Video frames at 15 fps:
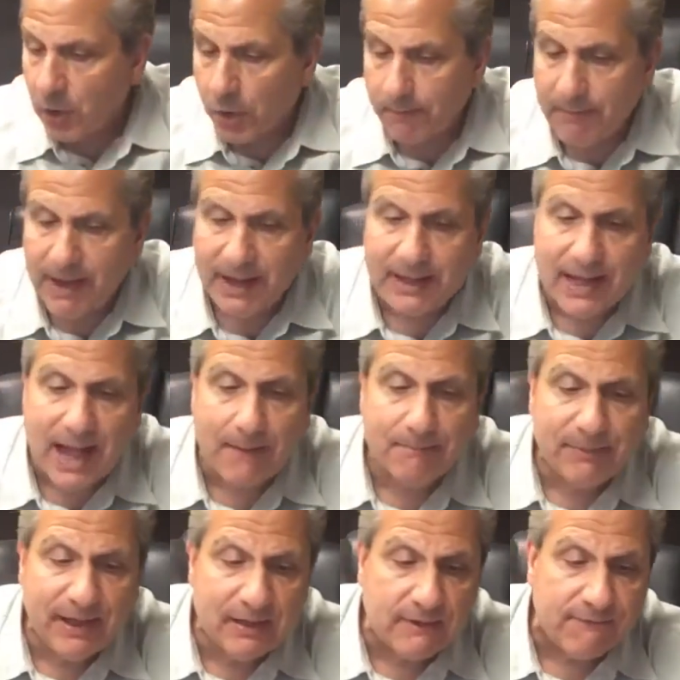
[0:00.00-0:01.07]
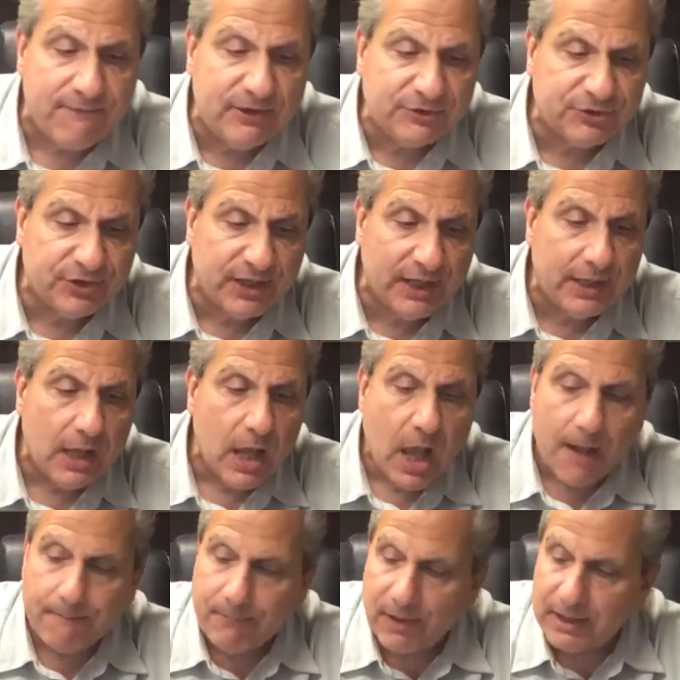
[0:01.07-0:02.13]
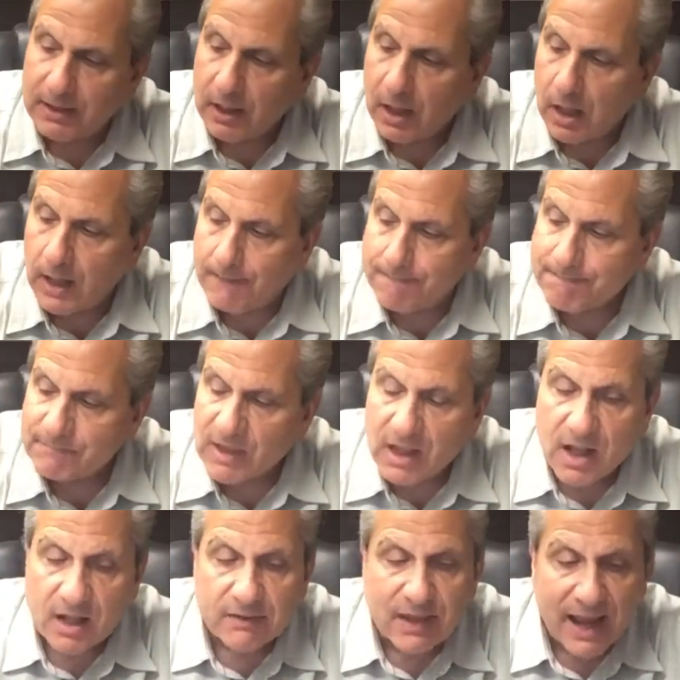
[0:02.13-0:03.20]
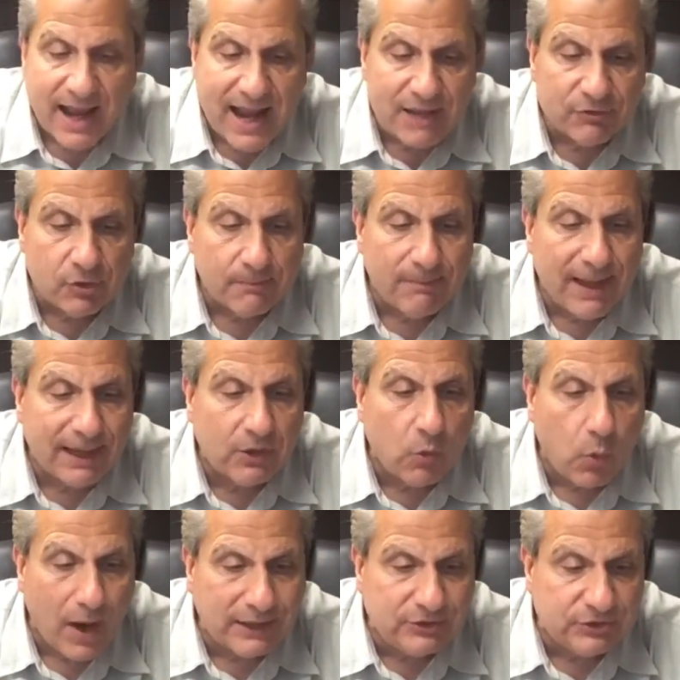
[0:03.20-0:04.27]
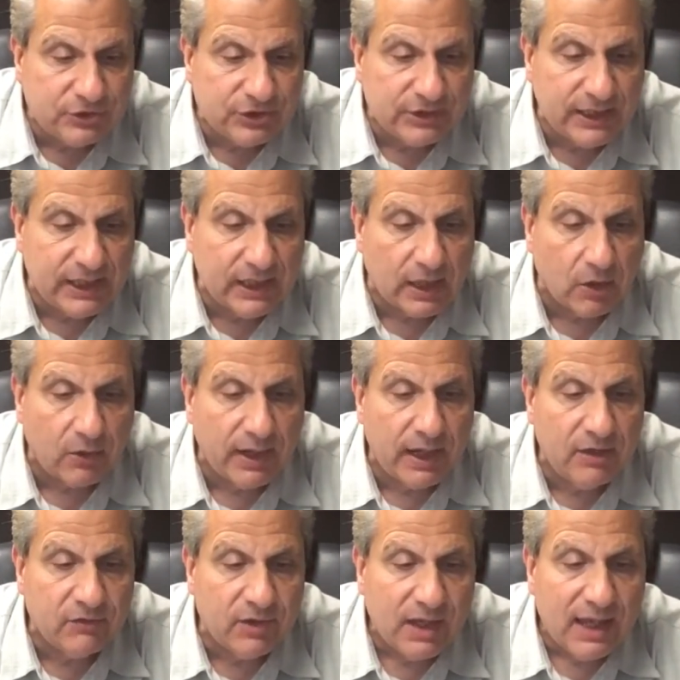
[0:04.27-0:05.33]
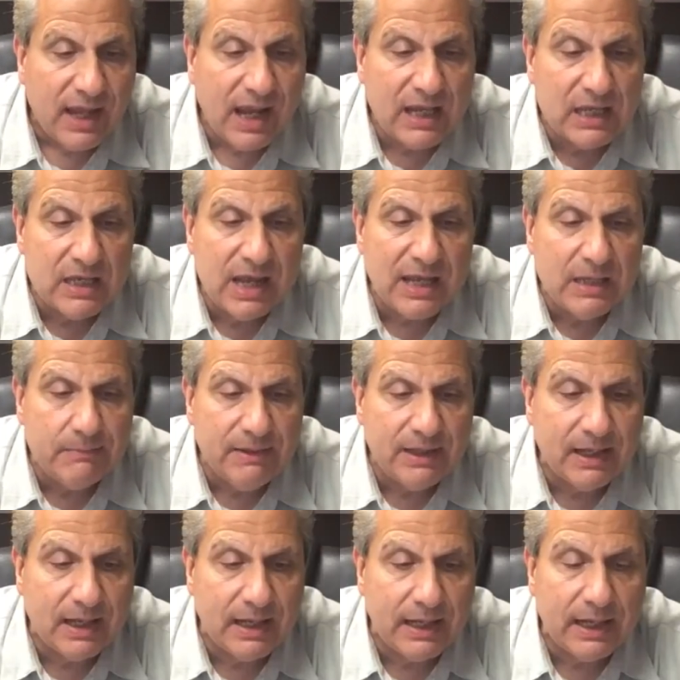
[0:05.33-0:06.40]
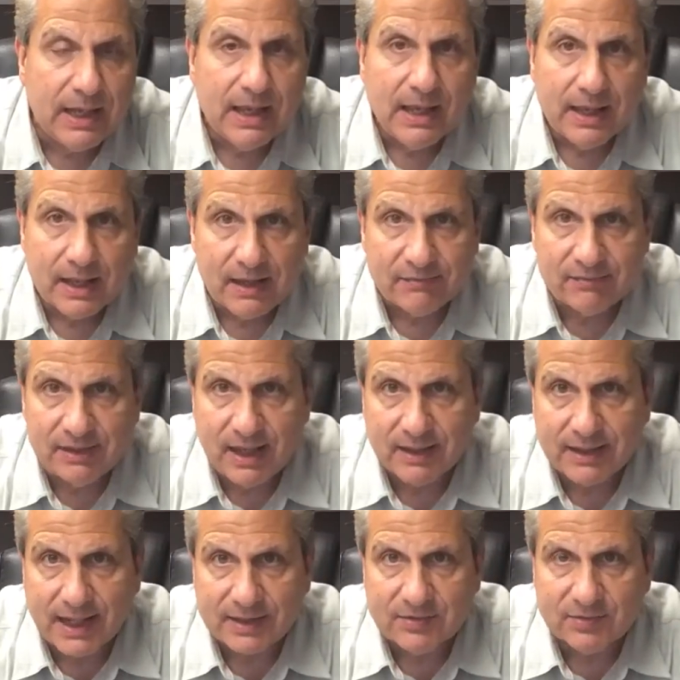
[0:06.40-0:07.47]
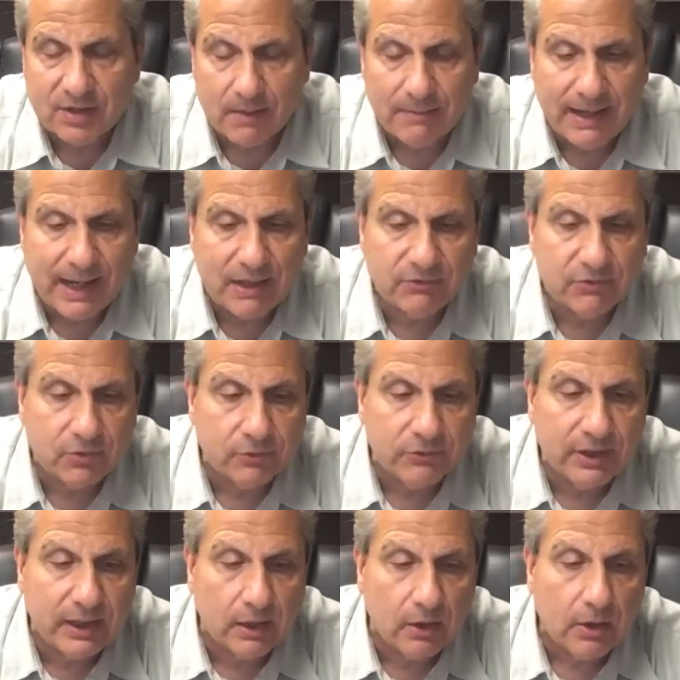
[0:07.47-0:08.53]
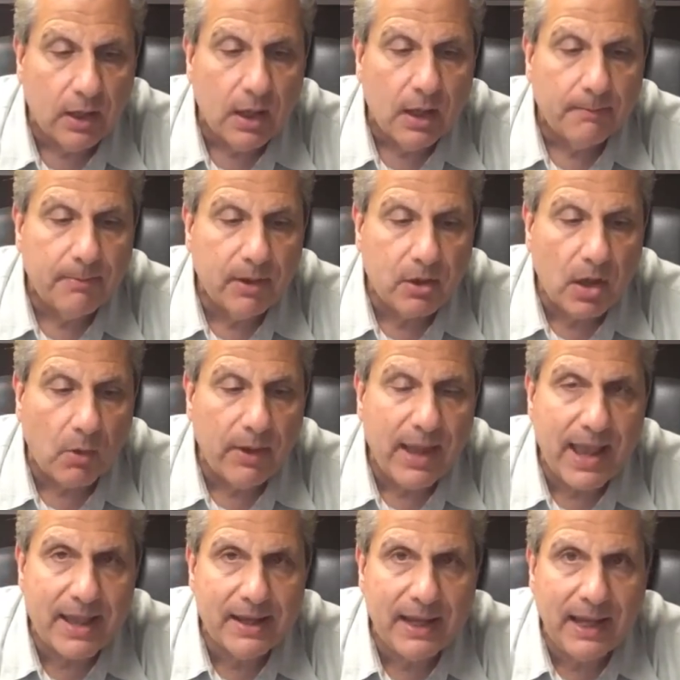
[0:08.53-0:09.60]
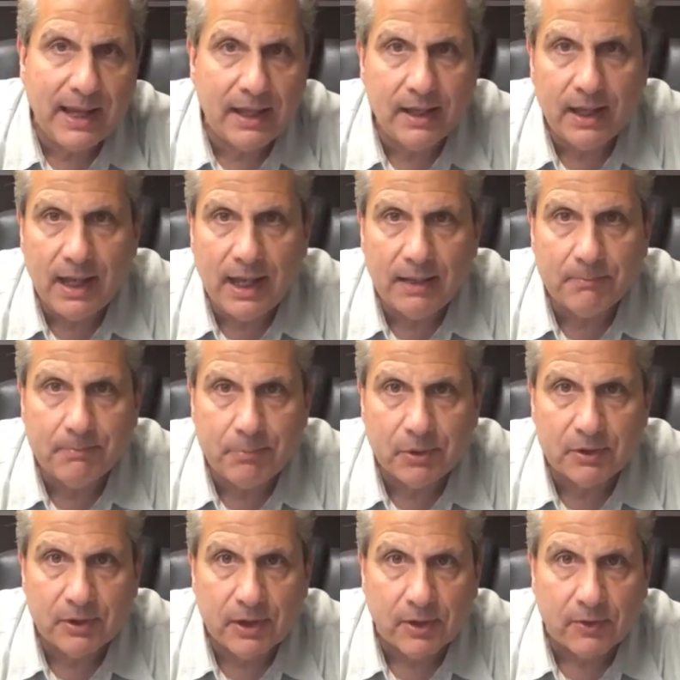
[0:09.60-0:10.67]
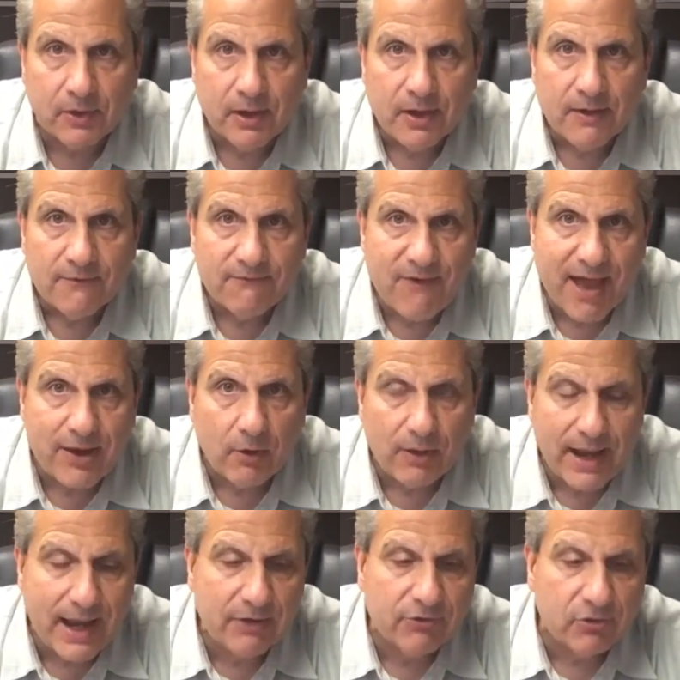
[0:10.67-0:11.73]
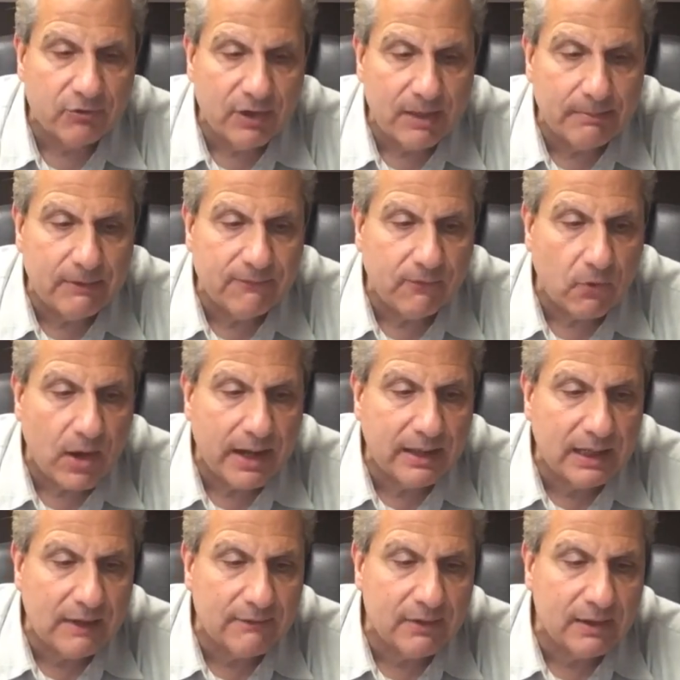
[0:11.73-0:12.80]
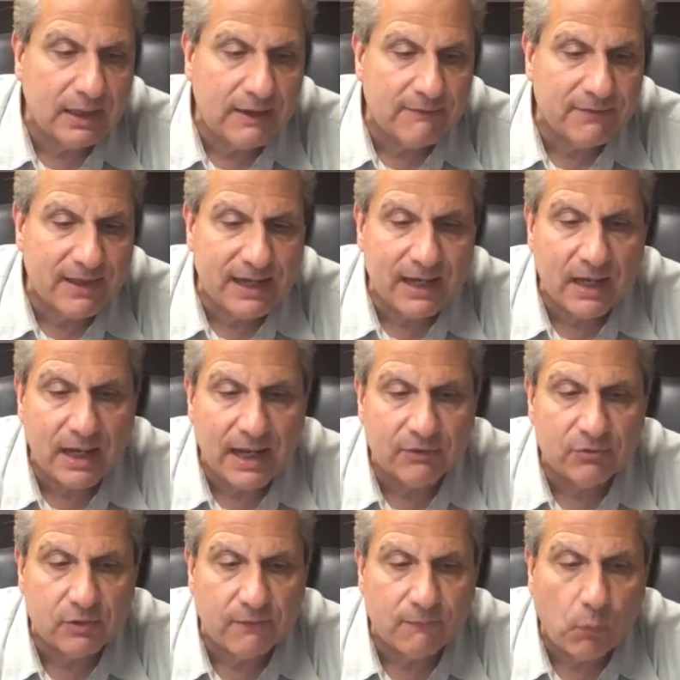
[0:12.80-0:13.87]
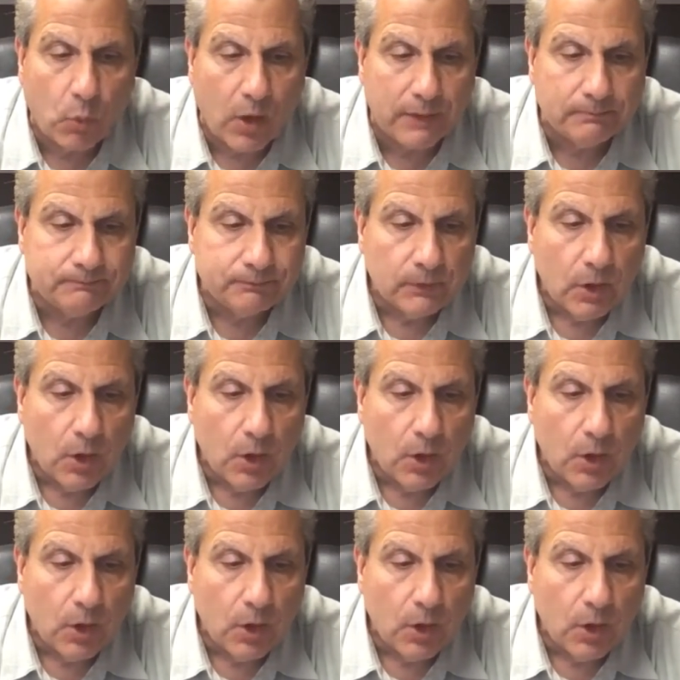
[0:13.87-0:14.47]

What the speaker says: or may not be deficient in. But to answer my question here is, in the beginning, and I see I got some answers here, but go ahead and put your final answers in before I give the answer of what